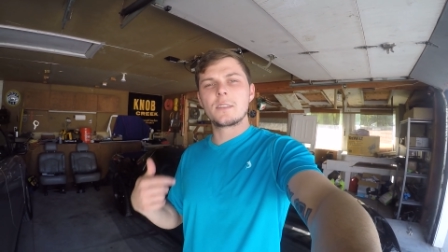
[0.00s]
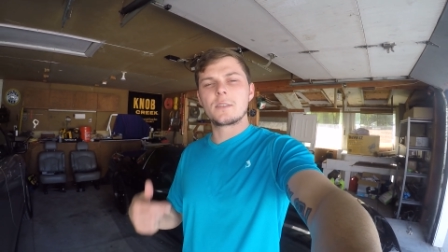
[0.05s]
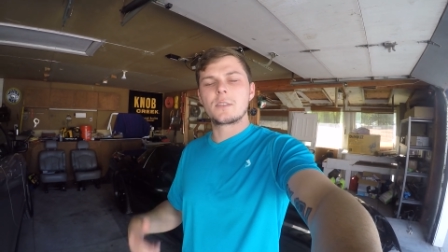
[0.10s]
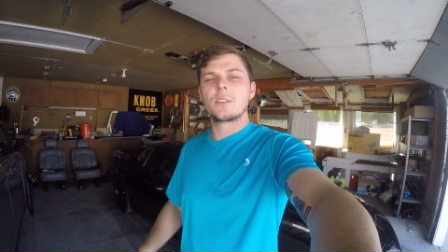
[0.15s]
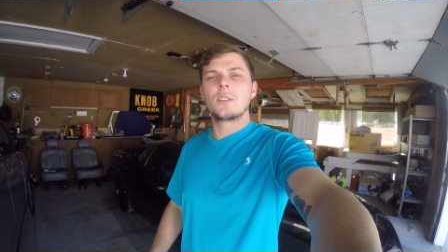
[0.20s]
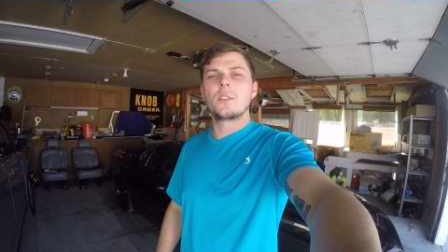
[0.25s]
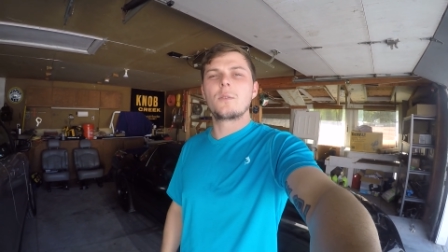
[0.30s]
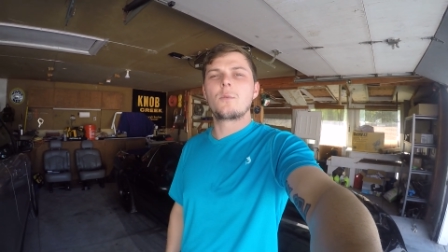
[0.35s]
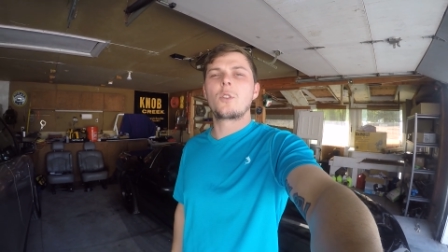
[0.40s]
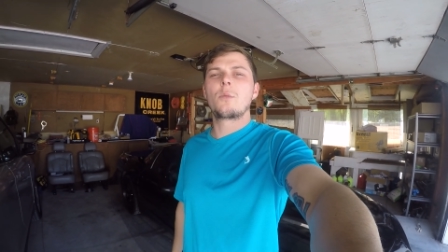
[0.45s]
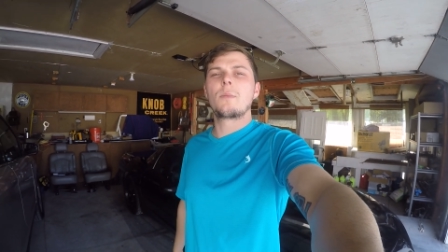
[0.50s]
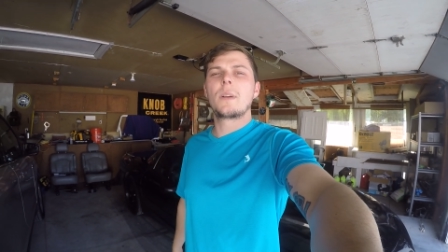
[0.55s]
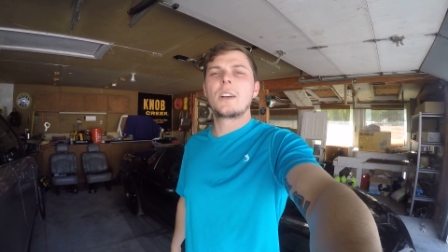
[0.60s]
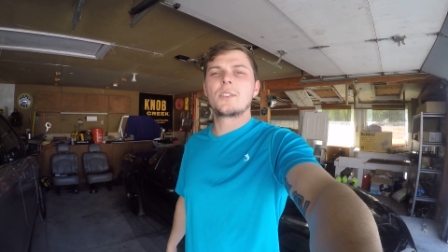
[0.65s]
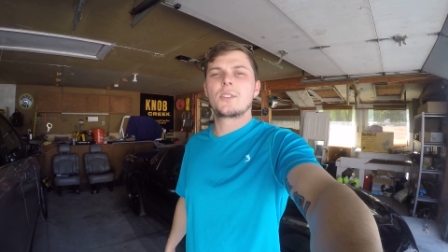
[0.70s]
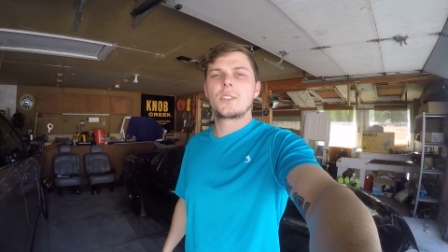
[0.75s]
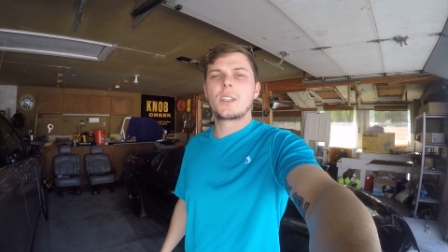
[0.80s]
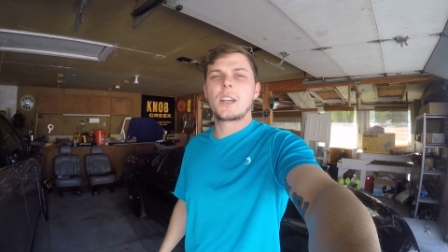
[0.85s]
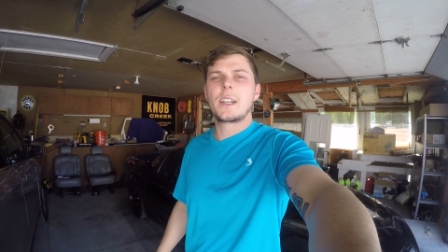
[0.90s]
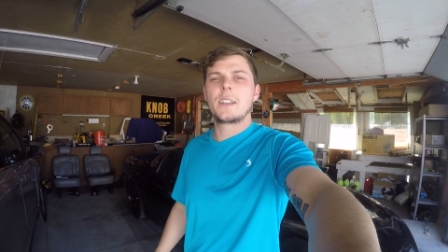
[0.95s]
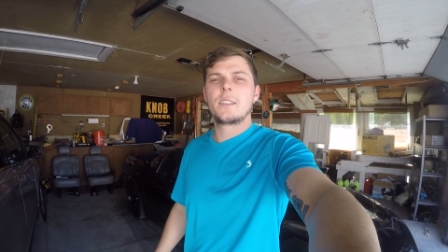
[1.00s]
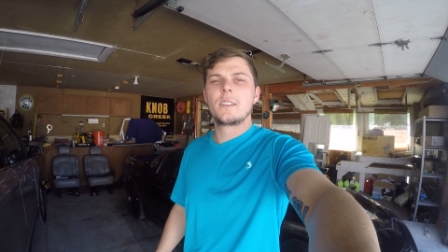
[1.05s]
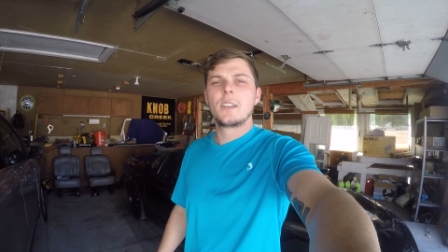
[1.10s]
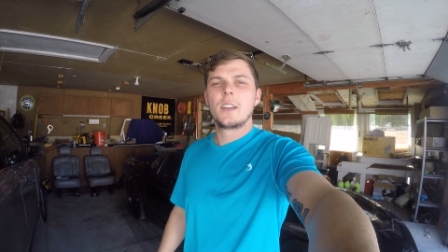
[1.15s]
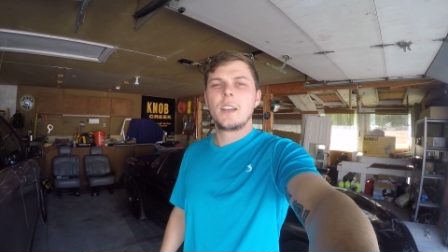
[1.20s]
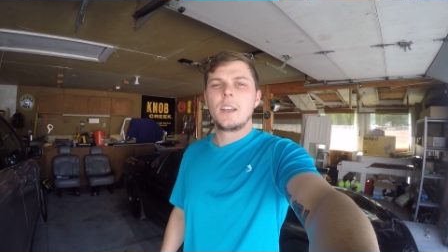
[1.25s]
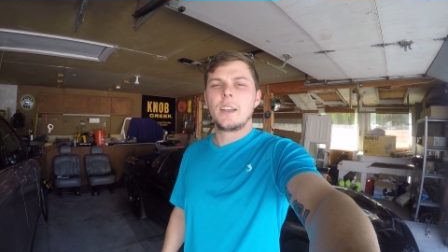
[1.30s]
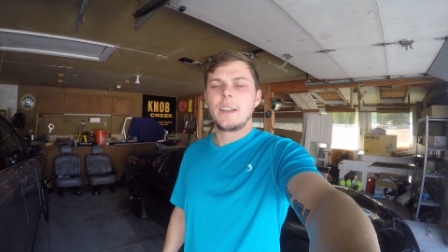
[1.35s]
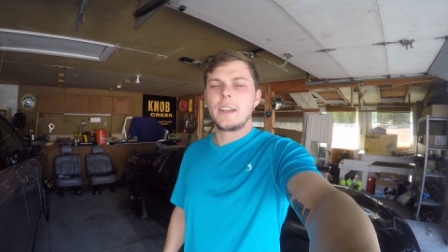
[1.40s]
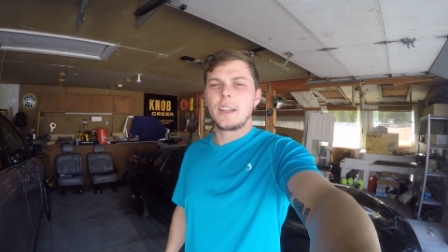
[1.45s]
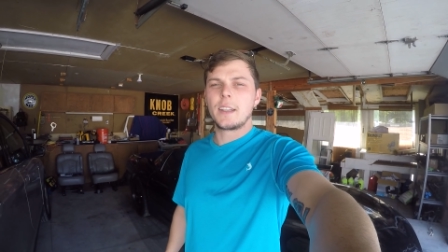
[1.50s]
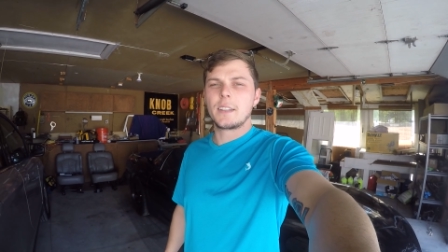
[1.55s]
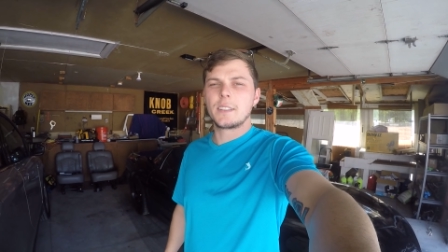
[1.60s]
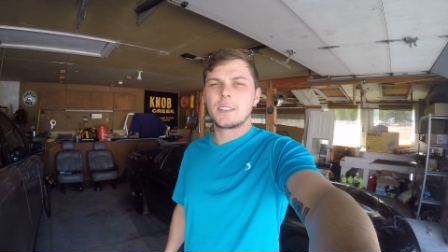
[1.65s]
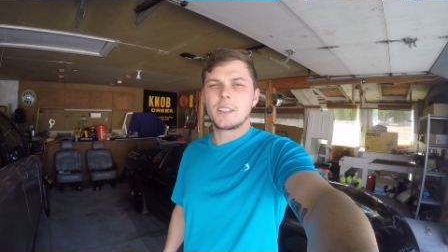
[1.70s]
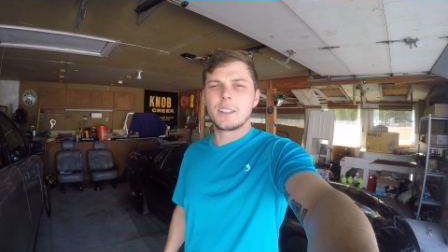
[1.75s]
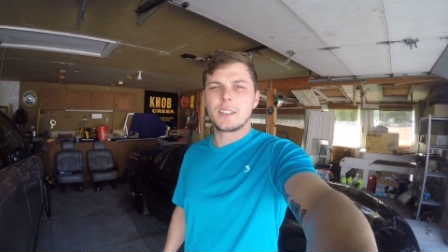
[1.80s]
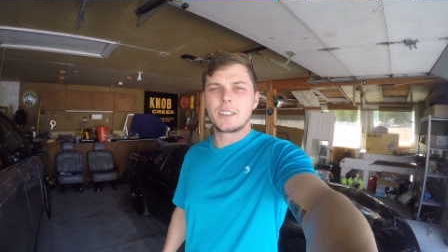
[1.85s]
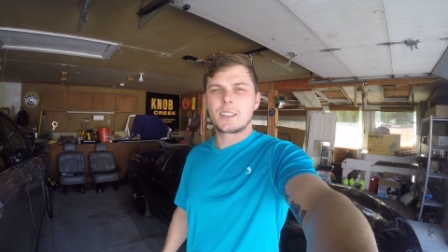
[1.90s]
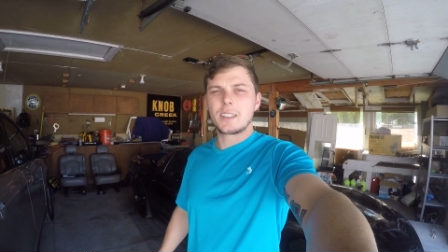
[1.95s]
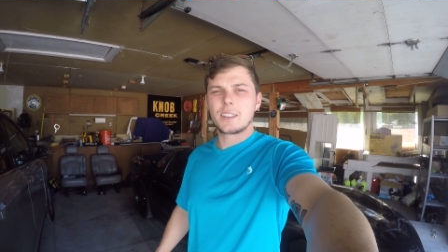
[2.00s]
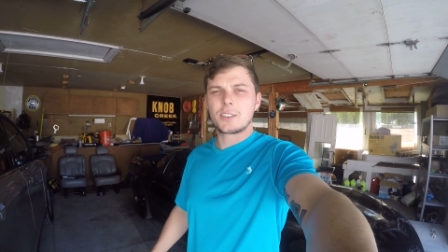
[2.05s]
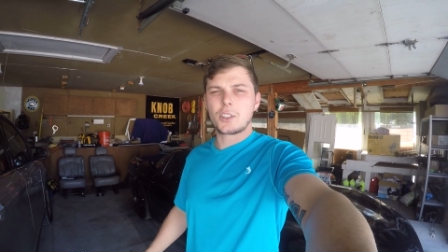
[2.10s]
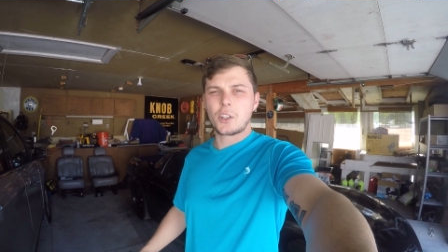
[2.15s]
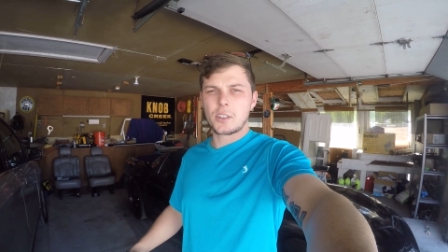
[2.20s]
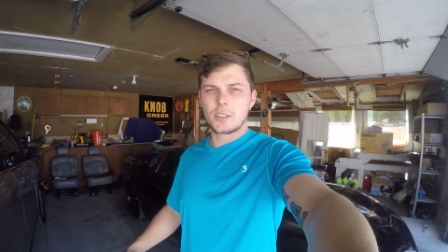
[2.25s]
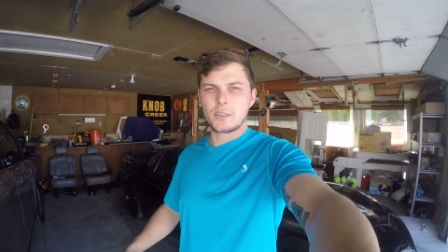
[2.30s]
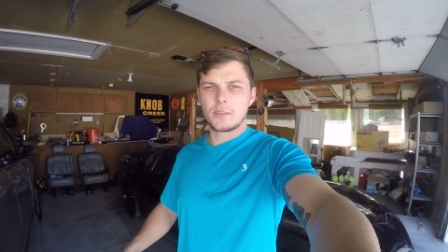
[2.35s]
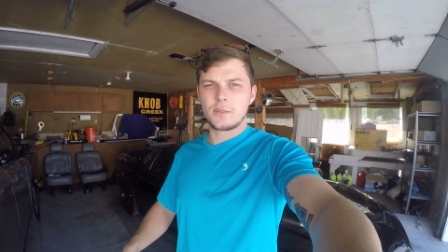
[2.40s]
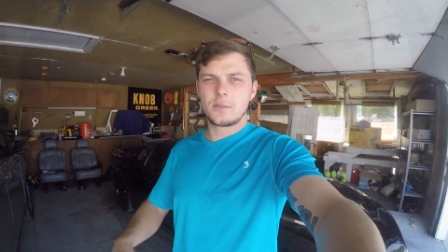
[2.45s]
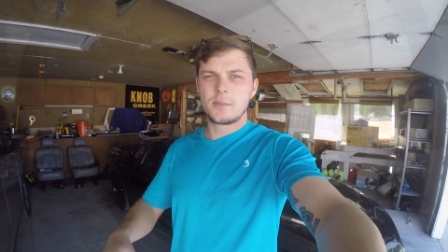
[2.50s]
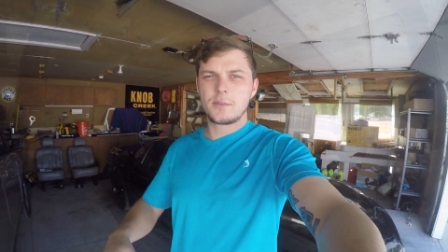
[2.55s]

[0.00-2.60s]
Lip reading: It's a little warm outside, and let's get started.